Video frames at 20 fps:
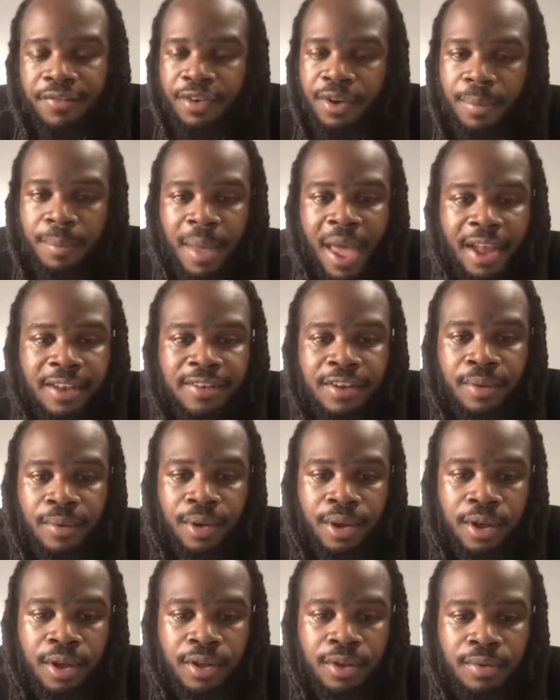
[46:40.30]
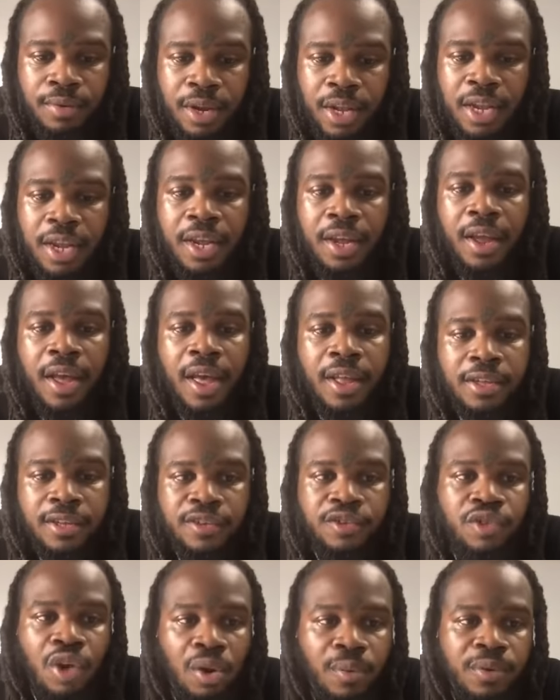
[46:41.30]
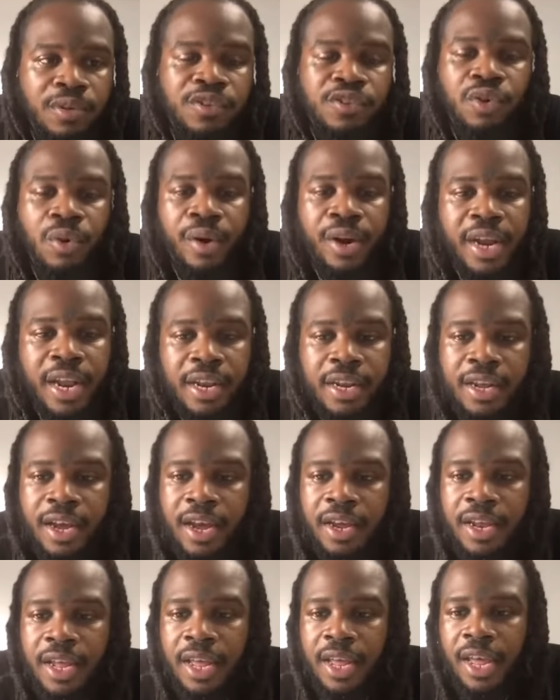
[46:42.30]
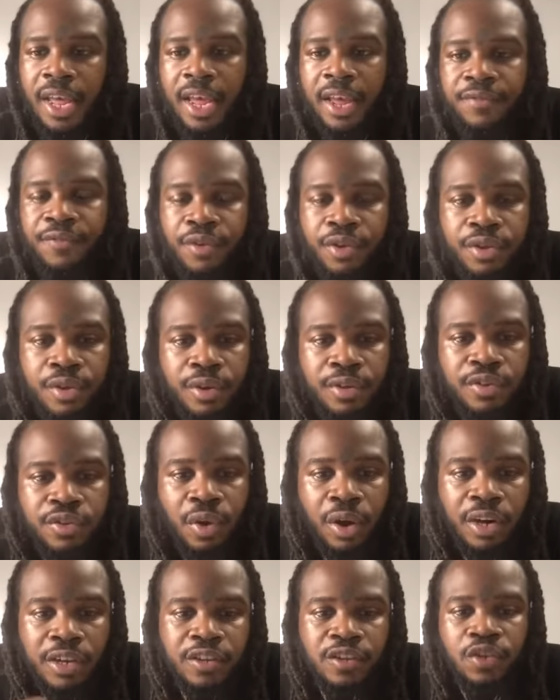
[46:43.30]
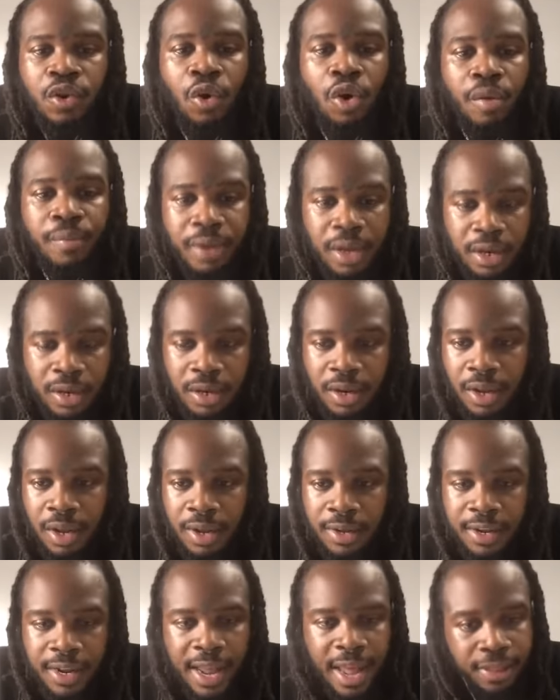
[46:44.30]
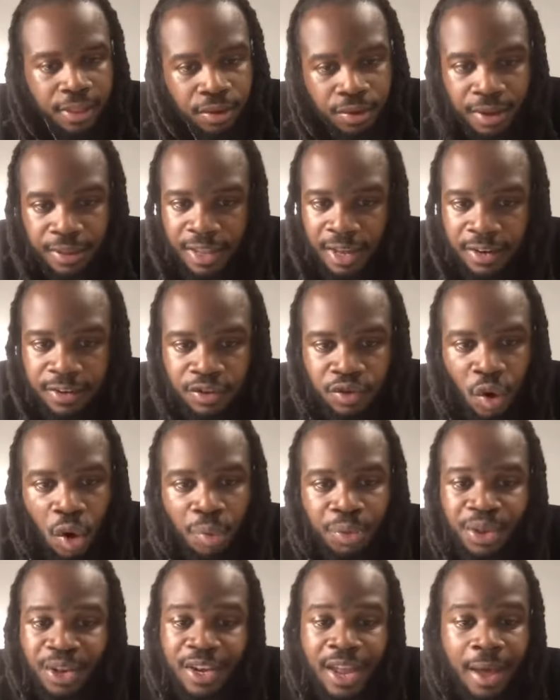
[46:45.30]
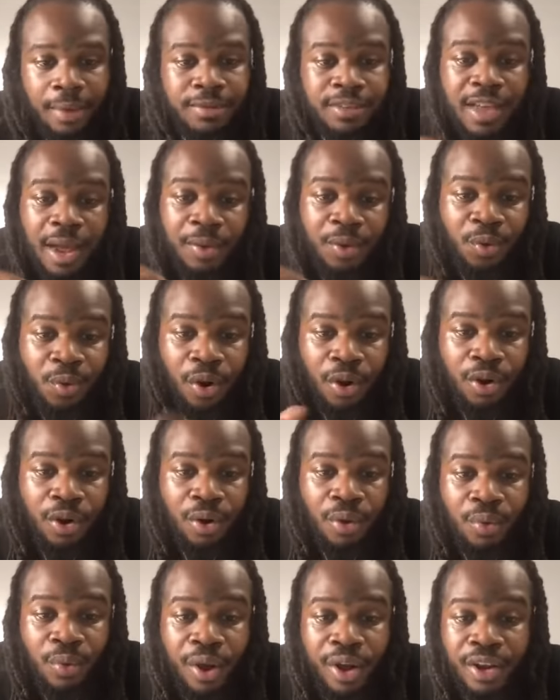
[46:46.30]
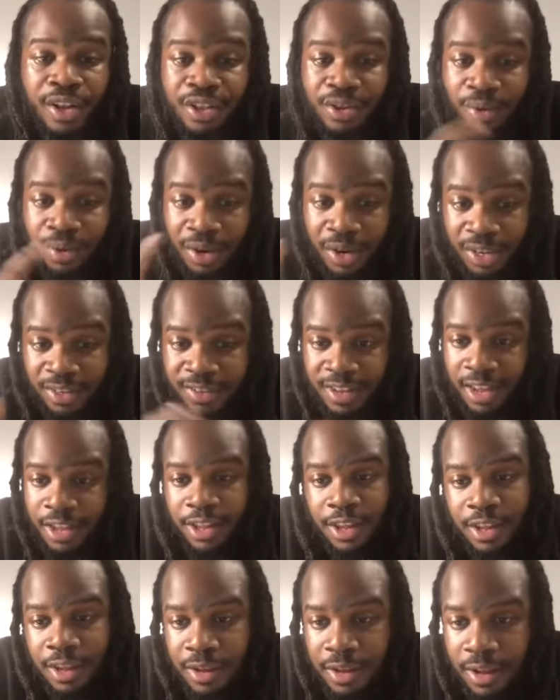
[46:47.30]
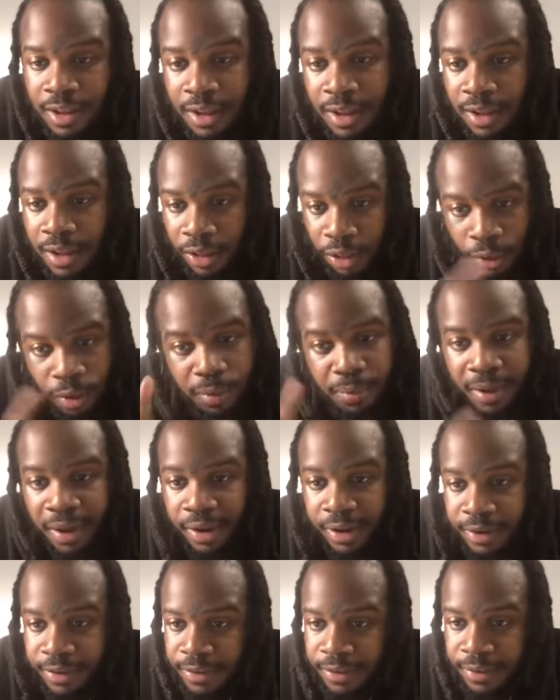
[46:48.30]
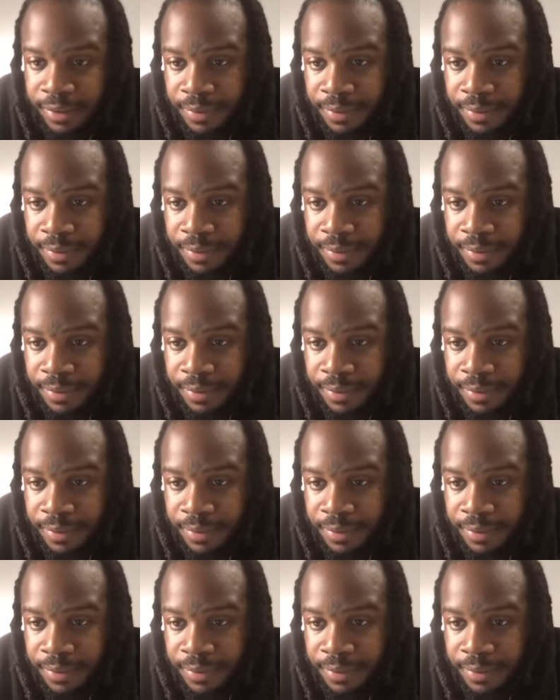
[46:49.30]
bacteria you need to start restoring that gut, and before you can start absorbing. Then after you get that absorption, now it's time to work on what? Utilization. 3 bitters.